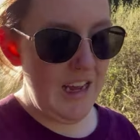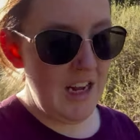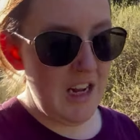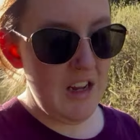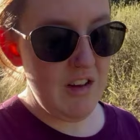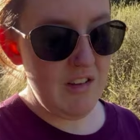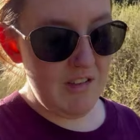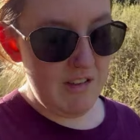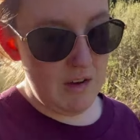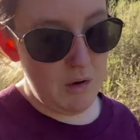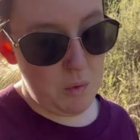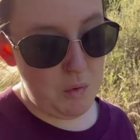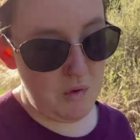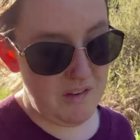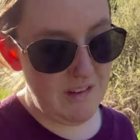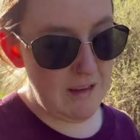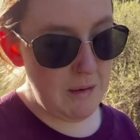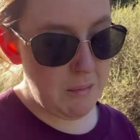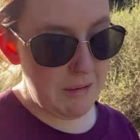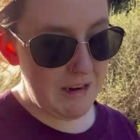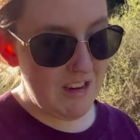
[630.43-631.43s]
So we'll
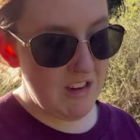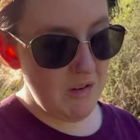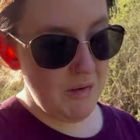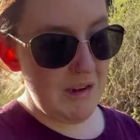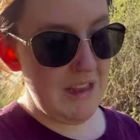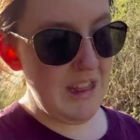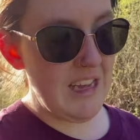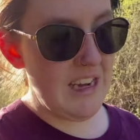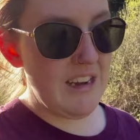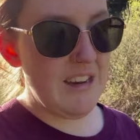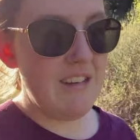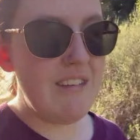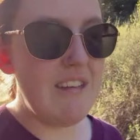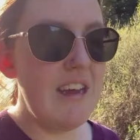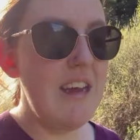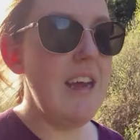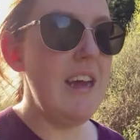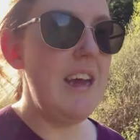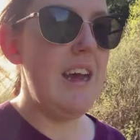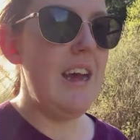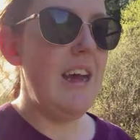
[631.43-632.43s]
see about doing that.
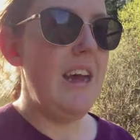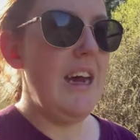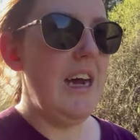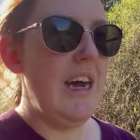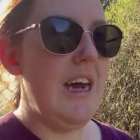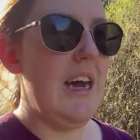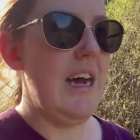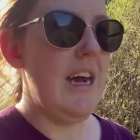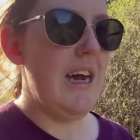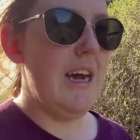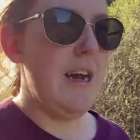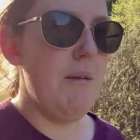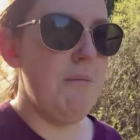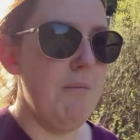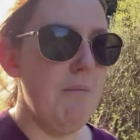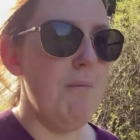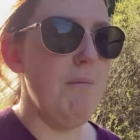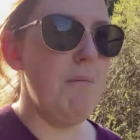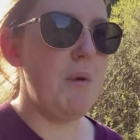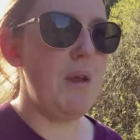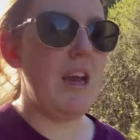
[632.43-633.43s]

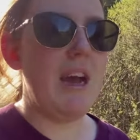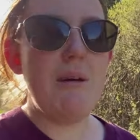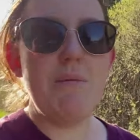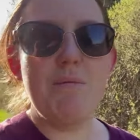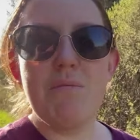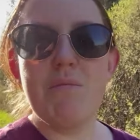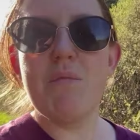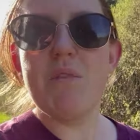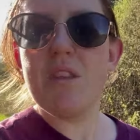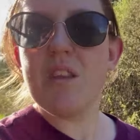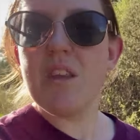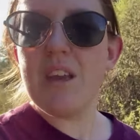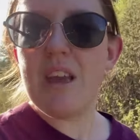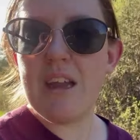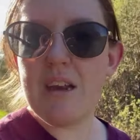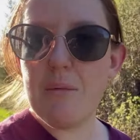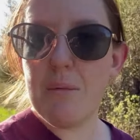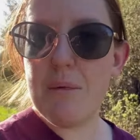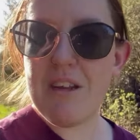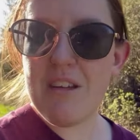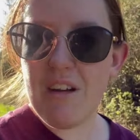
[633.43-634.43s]
Um, but yeah,
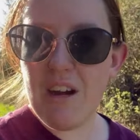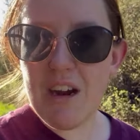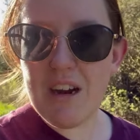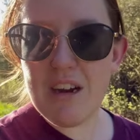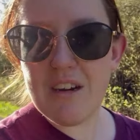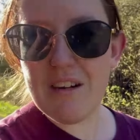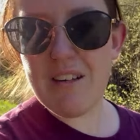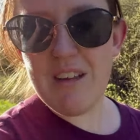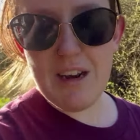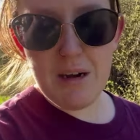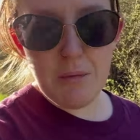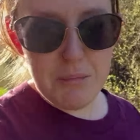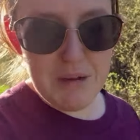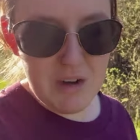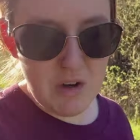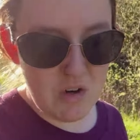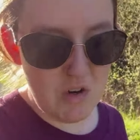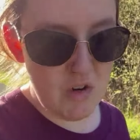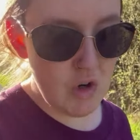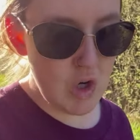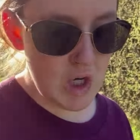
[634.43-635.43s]
getting a bit tired, getting a bit
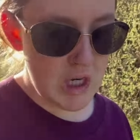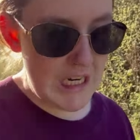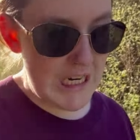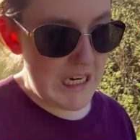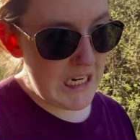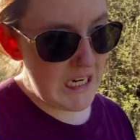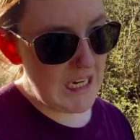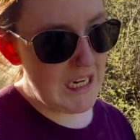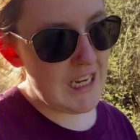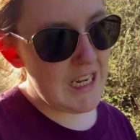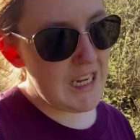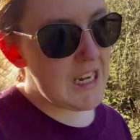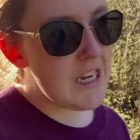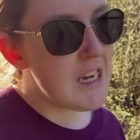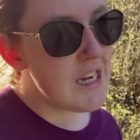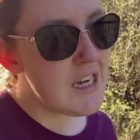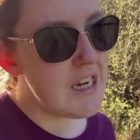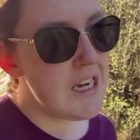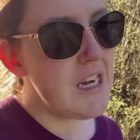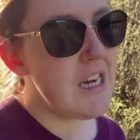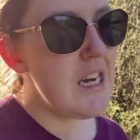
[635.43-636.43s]
hungry.
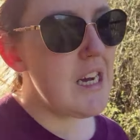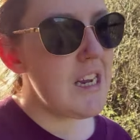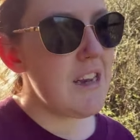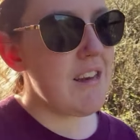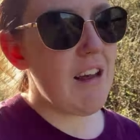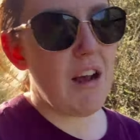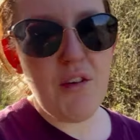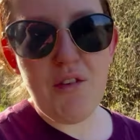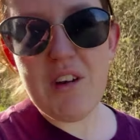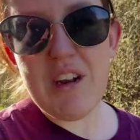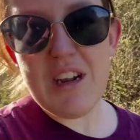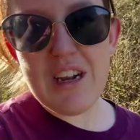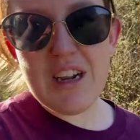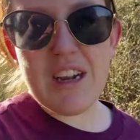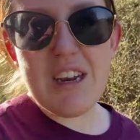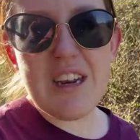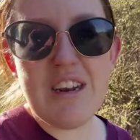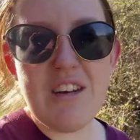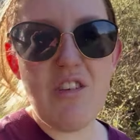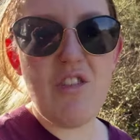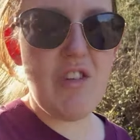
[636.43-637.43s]
Definitely
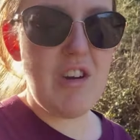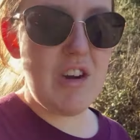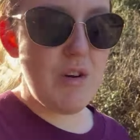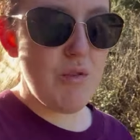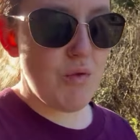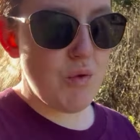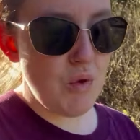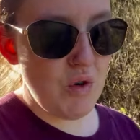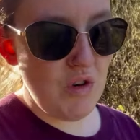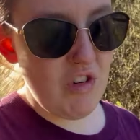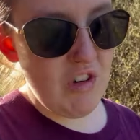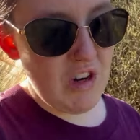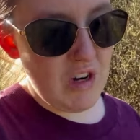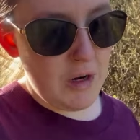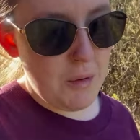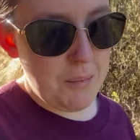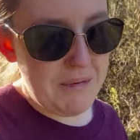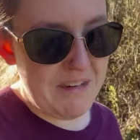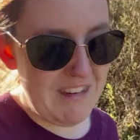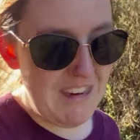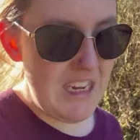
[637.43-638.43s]
need a drink of water and a
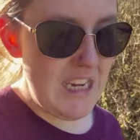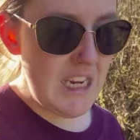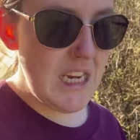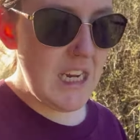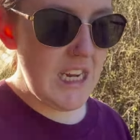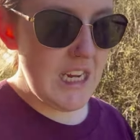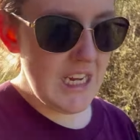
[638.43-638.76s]
cup of tea.